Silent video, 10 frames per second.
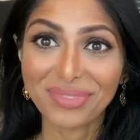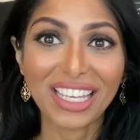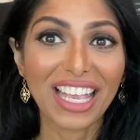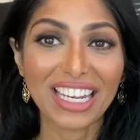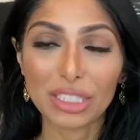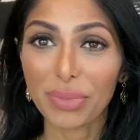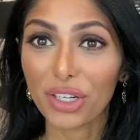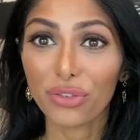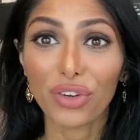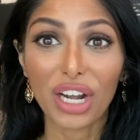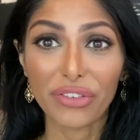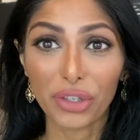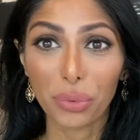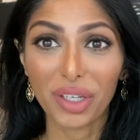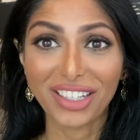And it's better for
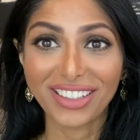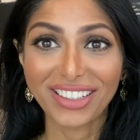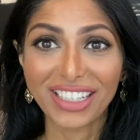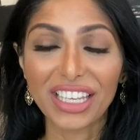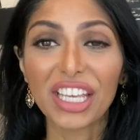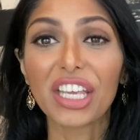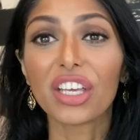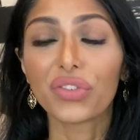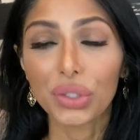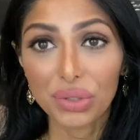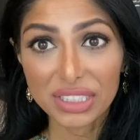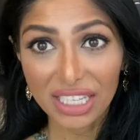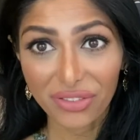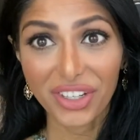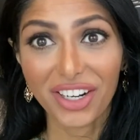everyone if you
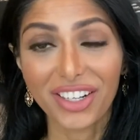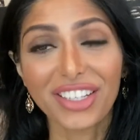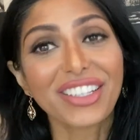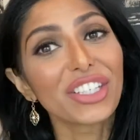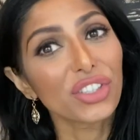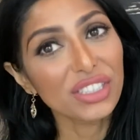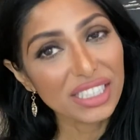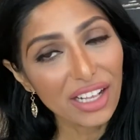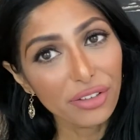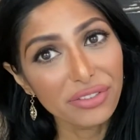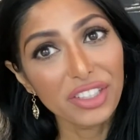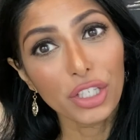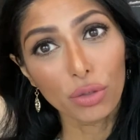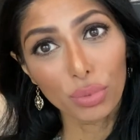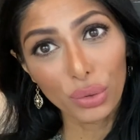safeguard yourself,
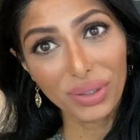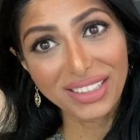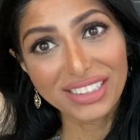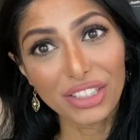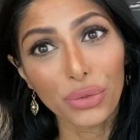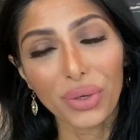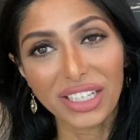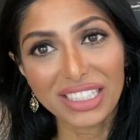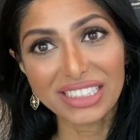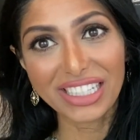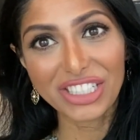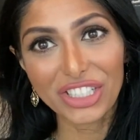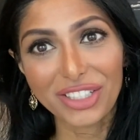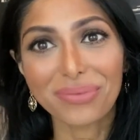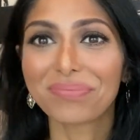your employees, and your
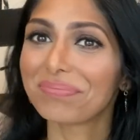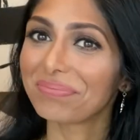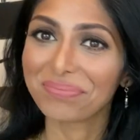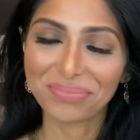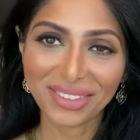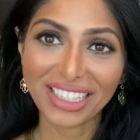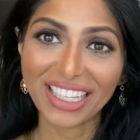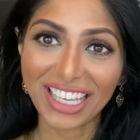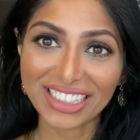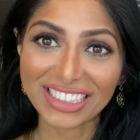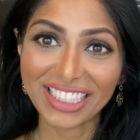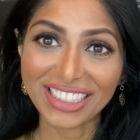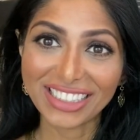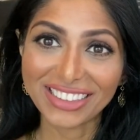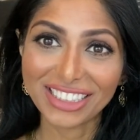organization against
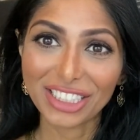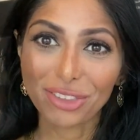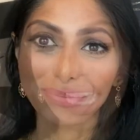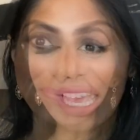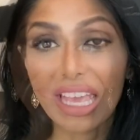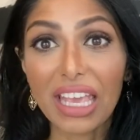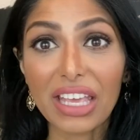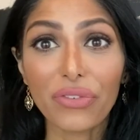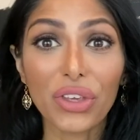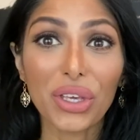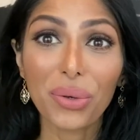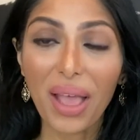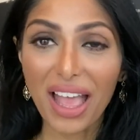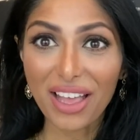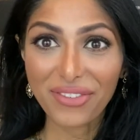it. If you
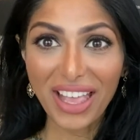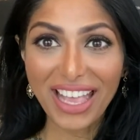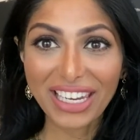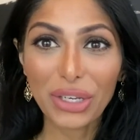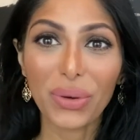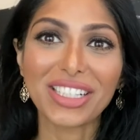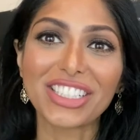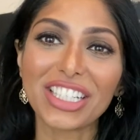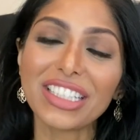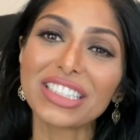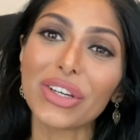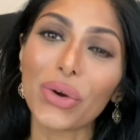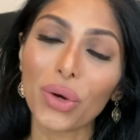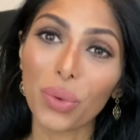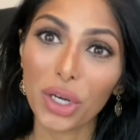have any questions
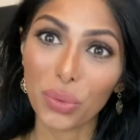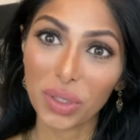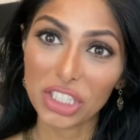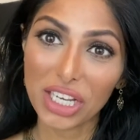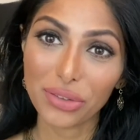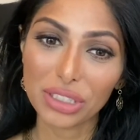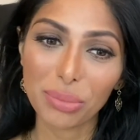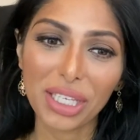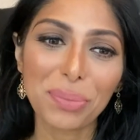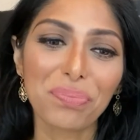or want to reach out to me,